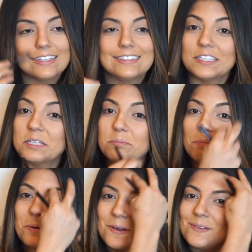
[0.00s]
Dylan
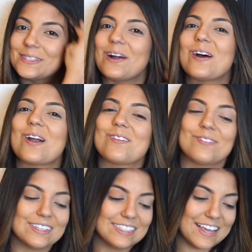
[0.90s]
proposed on our
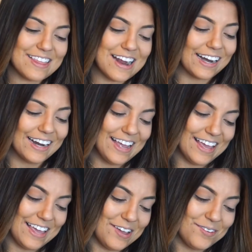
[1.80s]
first day there.
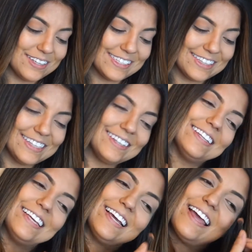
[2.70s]
It was
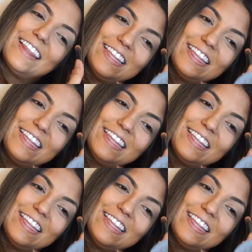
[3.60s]
literally